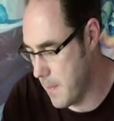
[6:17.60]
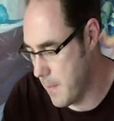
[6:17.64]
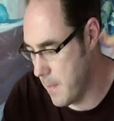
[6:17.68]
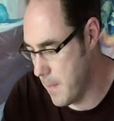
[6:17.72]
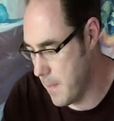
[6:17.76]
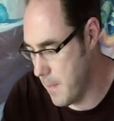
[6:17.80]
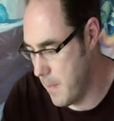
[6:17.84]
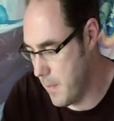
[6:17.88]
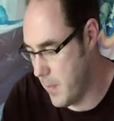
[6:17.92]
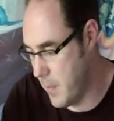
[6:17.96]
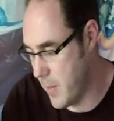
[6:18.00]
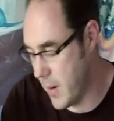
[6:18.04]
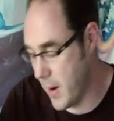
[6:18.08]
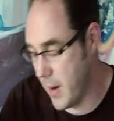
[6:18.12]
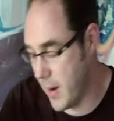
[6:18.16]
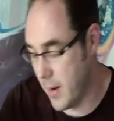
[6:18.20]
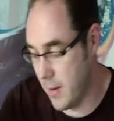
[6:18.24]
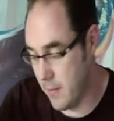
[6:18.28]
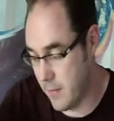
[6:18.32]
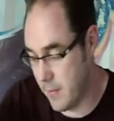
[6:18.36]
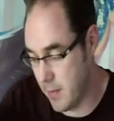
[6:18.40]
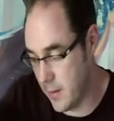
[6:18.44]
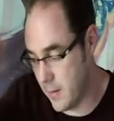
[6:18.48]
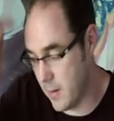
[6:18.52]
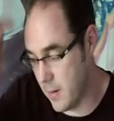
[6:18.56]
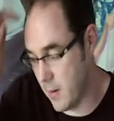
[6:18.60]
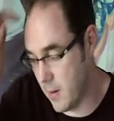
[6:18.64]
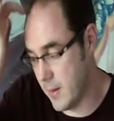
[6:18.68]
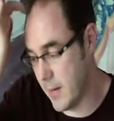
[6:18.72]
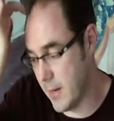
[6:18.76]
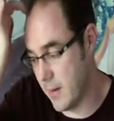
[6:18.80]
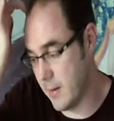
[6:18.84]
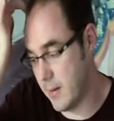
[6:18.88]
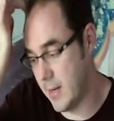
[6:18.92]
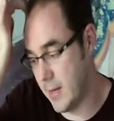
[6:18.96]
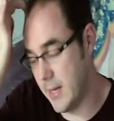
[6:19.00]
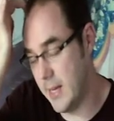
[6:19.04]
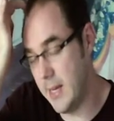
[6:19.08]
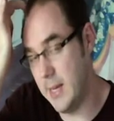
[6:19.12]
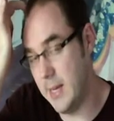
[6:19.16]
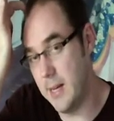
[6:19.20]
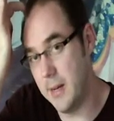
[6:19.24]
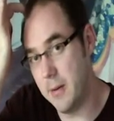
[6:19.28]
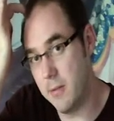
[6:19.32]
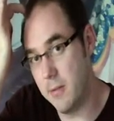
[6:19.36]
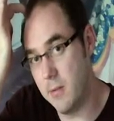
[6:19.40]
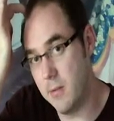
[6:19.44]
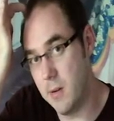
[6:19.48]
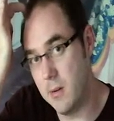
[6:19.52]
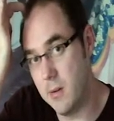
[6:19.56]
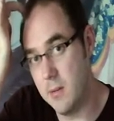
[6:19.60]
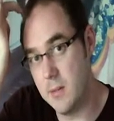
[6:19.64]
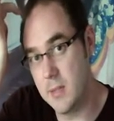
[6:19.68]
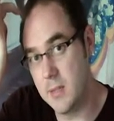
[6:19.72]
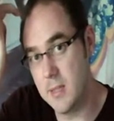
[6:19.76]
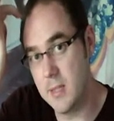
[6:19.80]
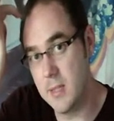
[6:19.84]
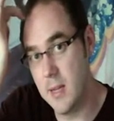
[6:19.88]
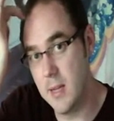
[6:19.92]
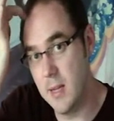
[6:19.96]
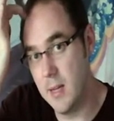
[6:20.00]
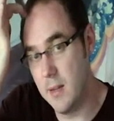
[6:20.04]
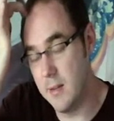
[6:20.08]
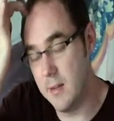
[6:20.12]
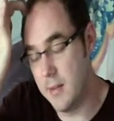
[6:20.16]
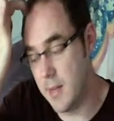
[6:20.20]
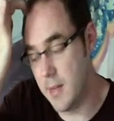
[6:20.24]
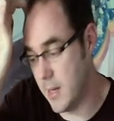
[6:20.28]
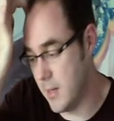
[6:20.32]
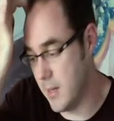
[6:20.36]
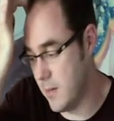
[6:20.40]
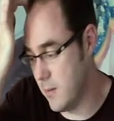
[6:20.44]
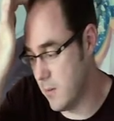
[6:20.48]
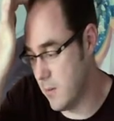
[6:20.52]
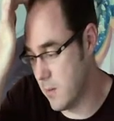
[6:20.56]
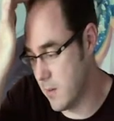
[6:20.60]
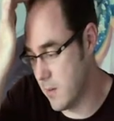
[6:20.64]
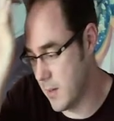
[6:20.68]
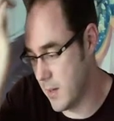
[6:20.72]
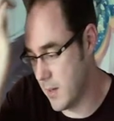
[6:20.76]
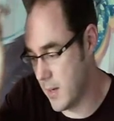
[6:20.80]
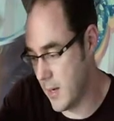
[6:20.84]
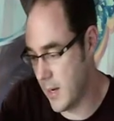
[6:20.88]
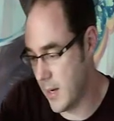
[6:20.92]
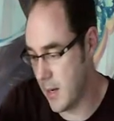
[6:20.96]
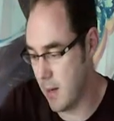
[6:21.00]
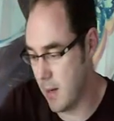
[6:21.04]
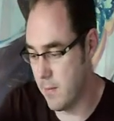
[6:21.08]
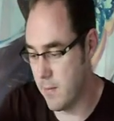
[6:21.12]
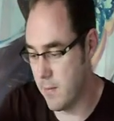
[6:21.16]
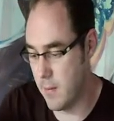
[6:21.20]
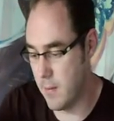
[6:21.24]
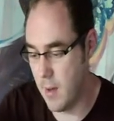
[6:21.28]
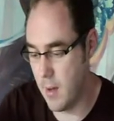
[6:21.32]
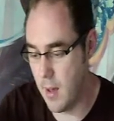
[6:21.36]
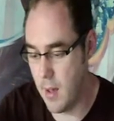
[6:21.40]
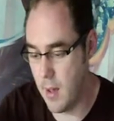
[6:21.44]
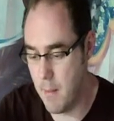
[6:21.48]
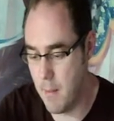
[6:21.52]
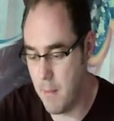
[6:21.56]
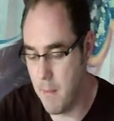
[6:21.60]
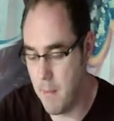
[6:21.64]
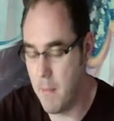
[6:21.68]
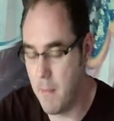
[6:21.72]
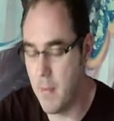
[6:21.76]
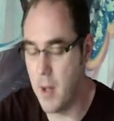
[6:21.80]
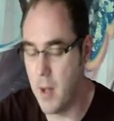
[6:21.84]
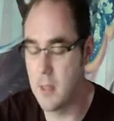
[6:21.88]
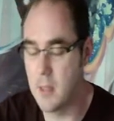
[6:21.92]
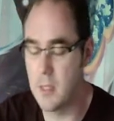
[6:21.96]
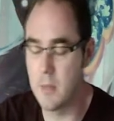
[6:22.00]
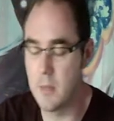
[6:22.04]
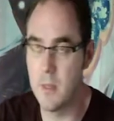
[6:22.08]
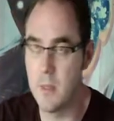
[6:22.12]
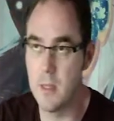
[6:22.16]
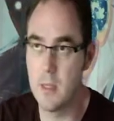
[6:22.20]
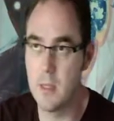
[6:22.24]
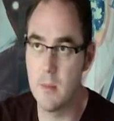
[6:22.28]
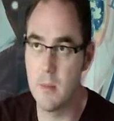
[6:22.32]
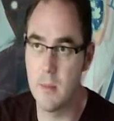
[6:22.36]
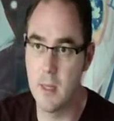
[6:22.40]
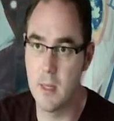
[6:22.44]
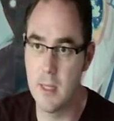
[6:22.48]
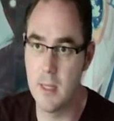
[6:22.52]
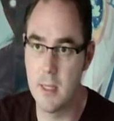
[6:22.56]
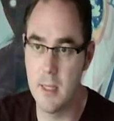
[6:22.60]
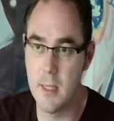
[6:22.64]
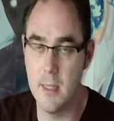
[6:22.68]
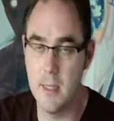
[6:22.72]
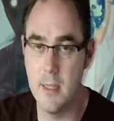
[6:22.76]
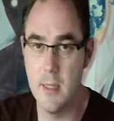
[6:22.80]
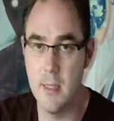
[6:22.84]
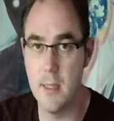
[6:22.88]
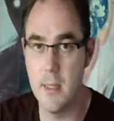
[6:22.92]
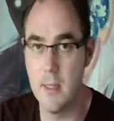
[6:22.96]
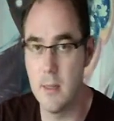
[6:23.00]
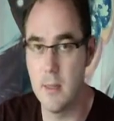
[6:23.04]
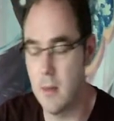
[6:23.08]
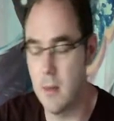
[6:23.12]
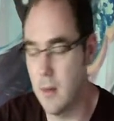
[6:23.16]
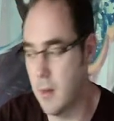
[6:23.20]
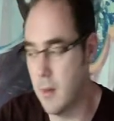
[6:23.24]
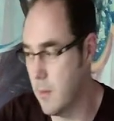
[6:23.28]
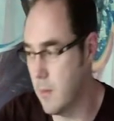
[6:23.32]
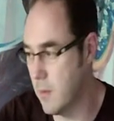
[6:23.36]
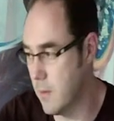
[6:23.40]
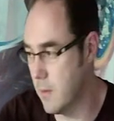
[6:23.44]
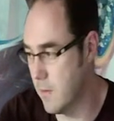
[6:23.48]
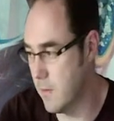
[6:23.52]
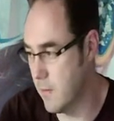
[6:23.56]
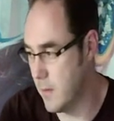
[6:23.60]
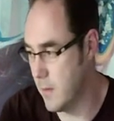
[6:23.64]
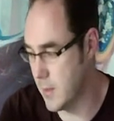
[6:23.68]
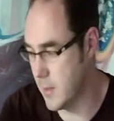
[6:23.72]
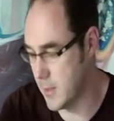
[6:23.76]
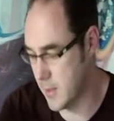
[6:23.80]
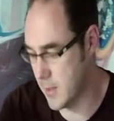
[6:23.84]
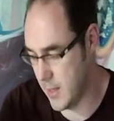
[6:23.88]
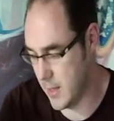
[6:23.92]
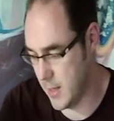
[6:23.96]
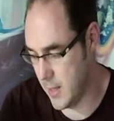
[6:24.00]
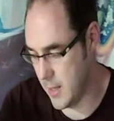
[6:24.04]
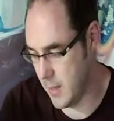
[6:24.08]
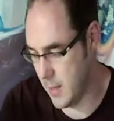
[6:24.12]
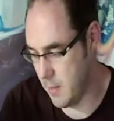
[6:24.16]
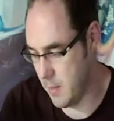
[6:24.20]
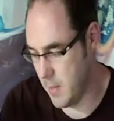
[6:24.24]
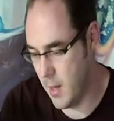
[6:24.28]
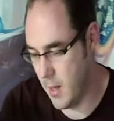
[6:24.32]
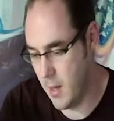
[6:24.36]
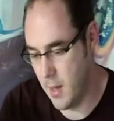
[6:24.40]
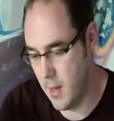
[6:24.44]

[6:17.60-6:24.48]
But if you go down the healing route, then you're going to have a much easier time of this game,